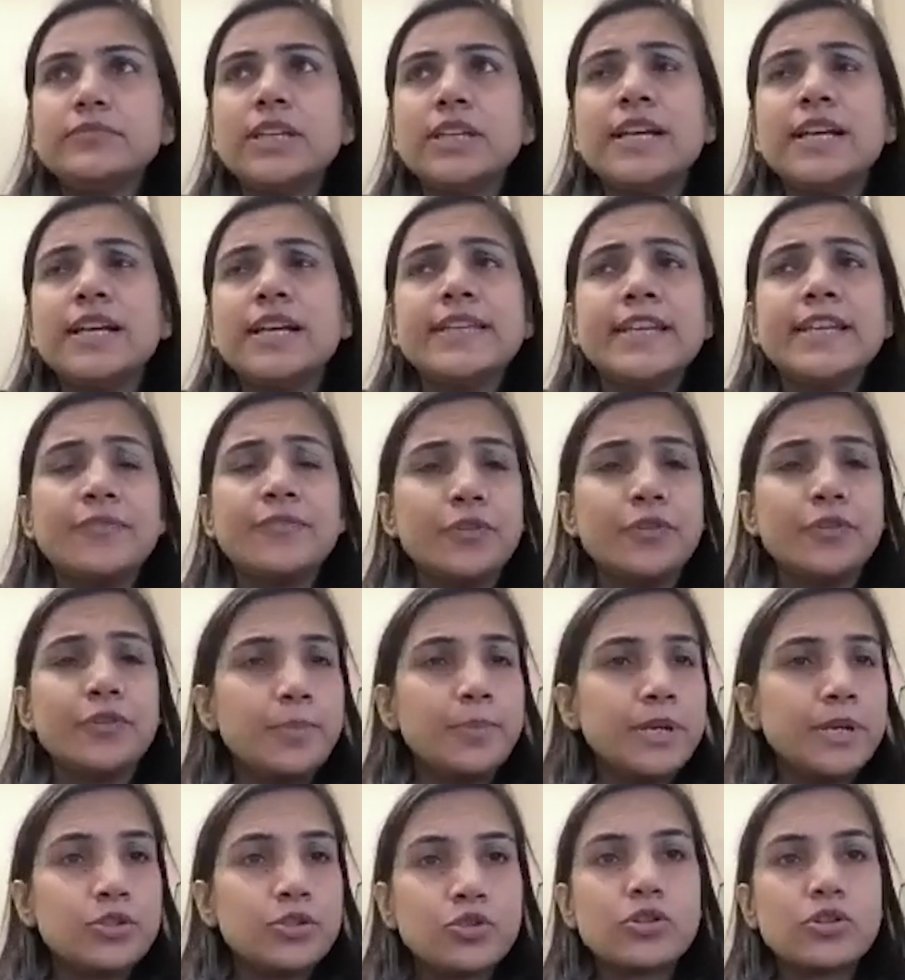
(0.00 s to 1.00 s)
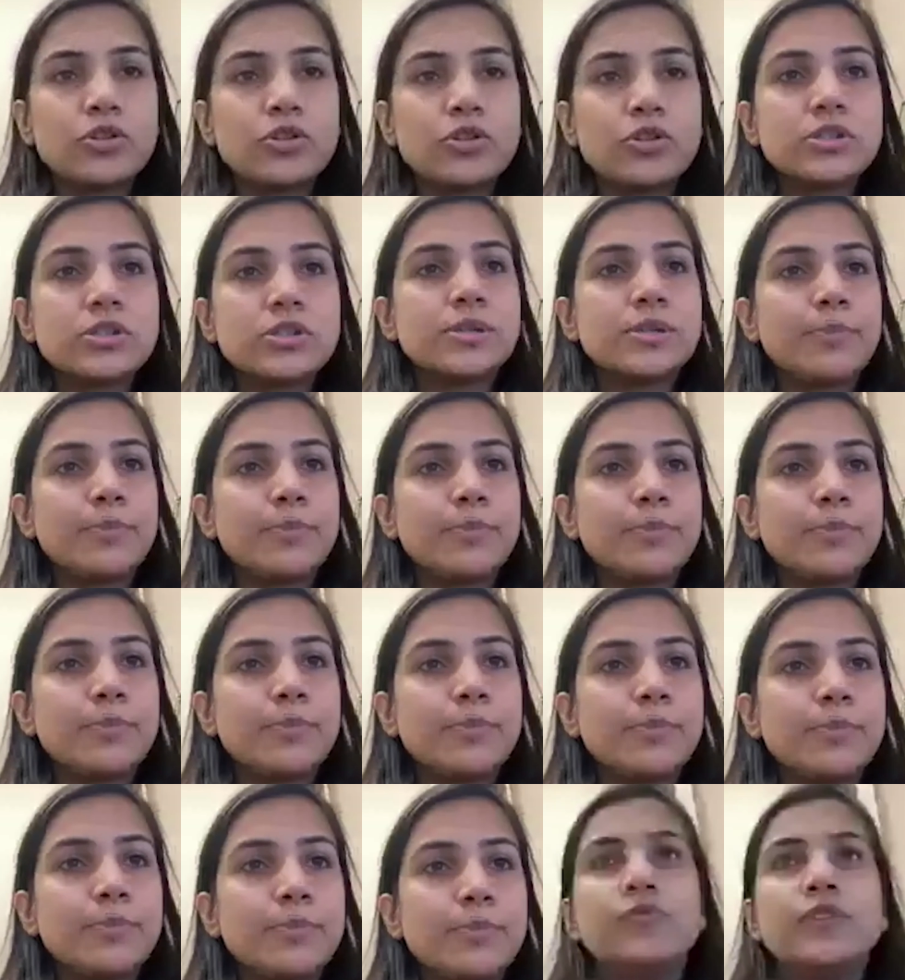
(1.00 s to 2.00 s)
I think everybody talks about it
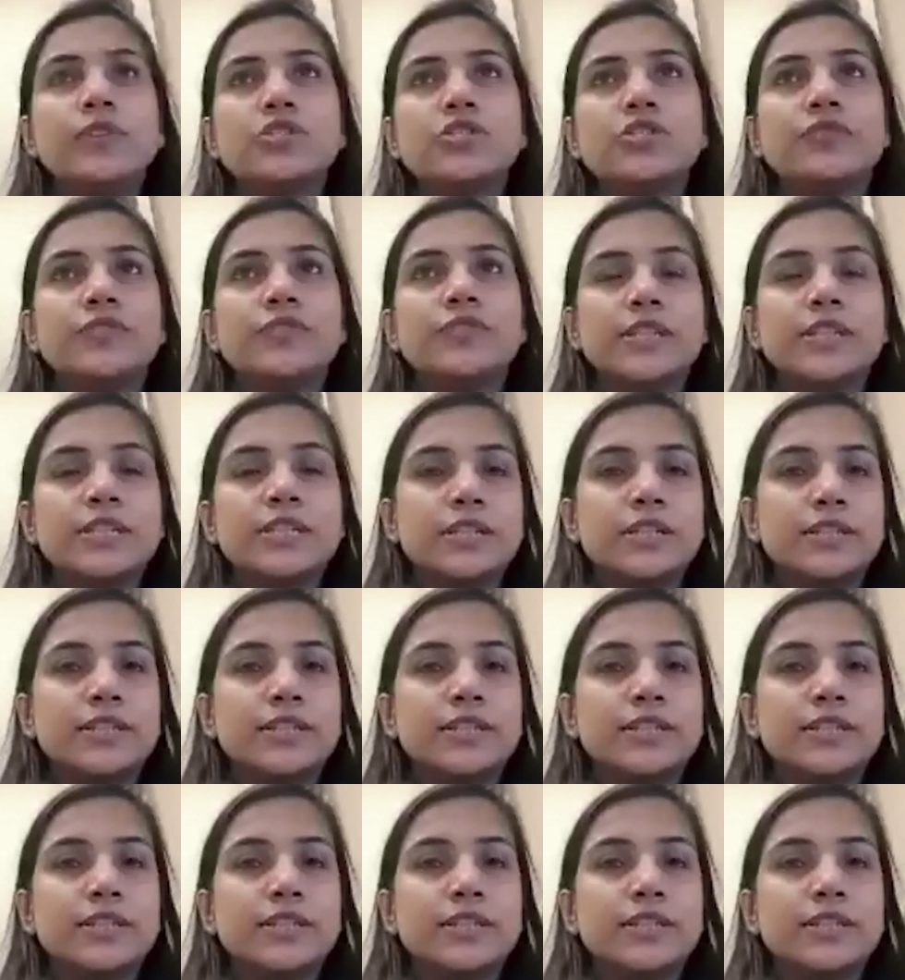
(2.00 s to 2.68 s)
three V's of data.